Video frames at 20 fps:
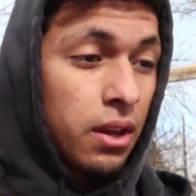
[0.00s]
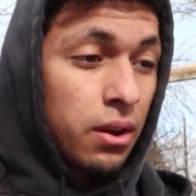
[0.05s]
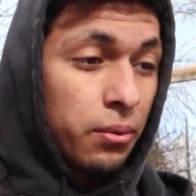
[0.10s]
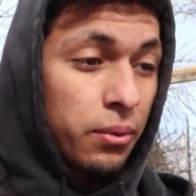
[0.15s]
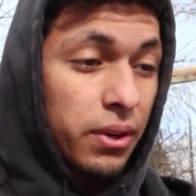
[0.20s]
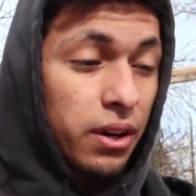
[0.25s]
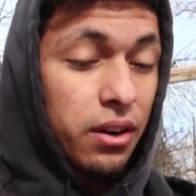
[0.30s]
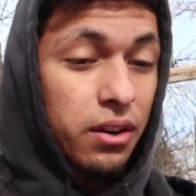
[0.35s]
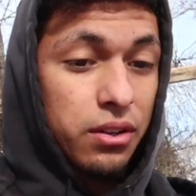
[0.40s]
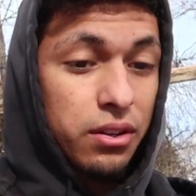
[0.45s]

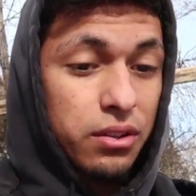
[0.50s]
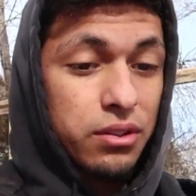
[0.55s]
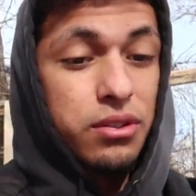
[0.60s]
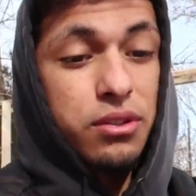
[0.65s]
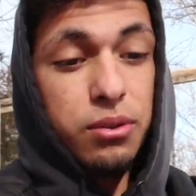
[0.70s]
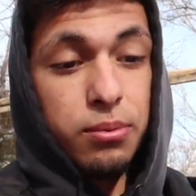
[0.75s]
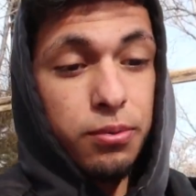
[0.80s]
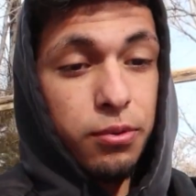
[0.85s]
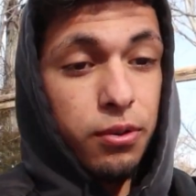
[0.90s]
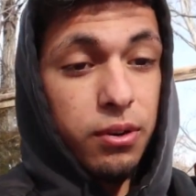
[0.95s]
We got a hood
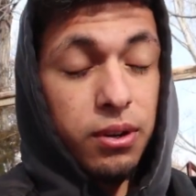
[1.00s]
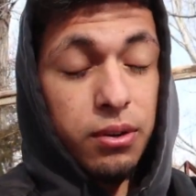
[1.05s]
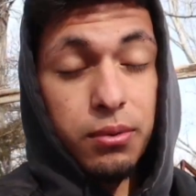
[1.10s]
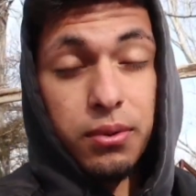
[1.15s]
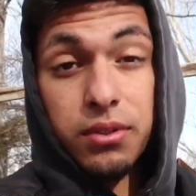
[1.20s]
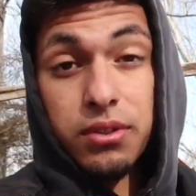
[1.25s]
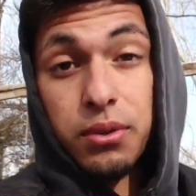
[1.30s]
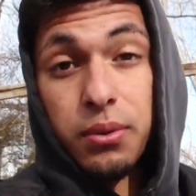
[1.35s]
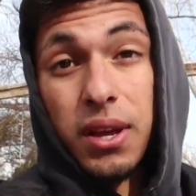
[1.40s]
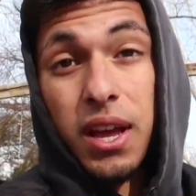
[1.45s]
scoop for
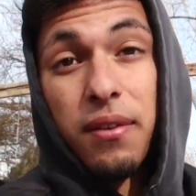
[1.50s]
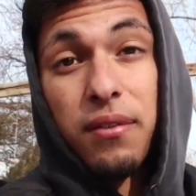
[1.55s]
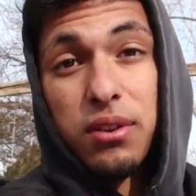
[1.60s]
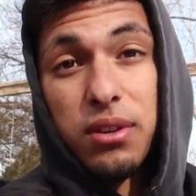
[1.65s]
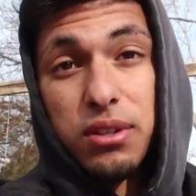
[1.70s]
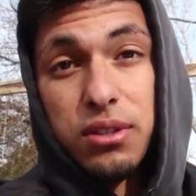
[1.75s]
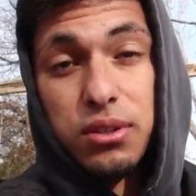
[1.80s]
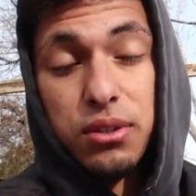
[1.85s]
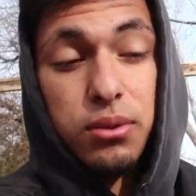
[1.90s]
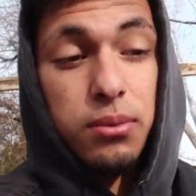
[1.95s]
it, so we have a
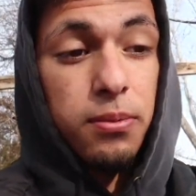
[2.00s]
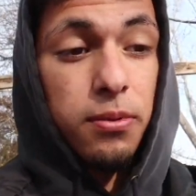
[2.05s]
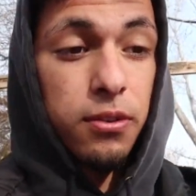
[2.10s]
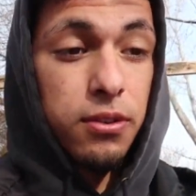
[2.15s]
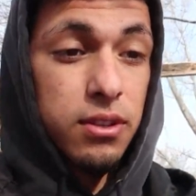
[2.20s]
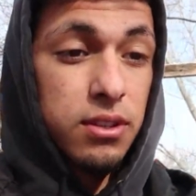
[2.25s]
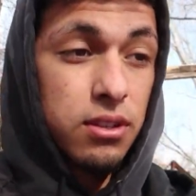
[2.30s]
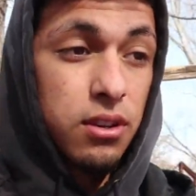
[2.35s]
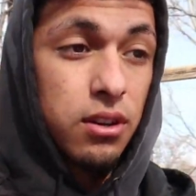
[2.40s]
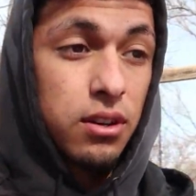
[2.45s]
hood scoop for
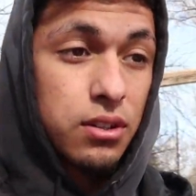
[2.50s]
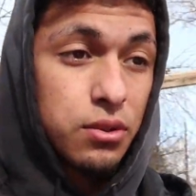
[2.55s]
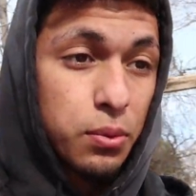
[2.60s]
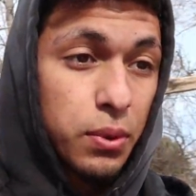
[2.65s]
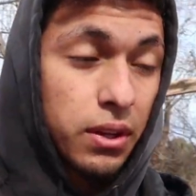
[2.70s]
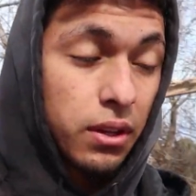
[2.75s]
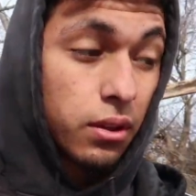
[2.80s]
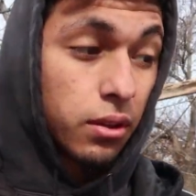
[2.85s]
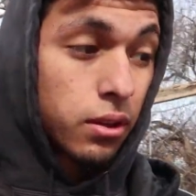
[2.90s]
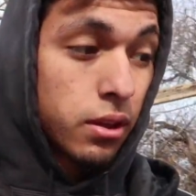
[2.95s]
this car as
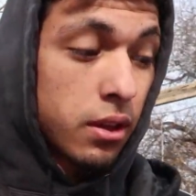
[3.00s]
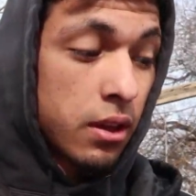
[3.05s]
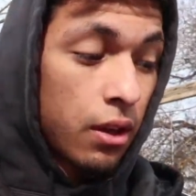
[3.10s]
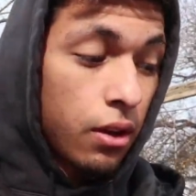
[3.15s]
well.